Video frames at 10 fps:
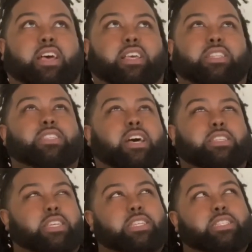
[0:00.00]

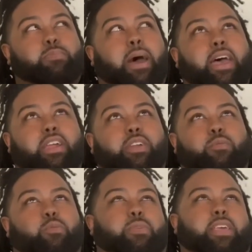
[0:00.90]

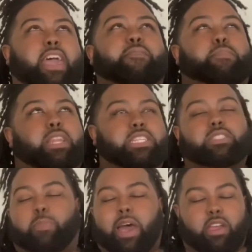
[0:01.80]
have been
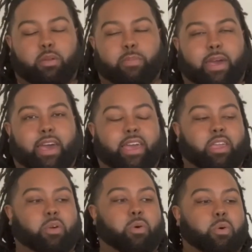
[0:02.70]
inspired by,
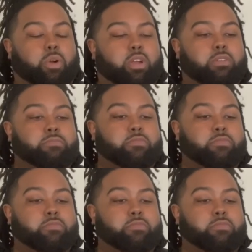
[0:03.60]
or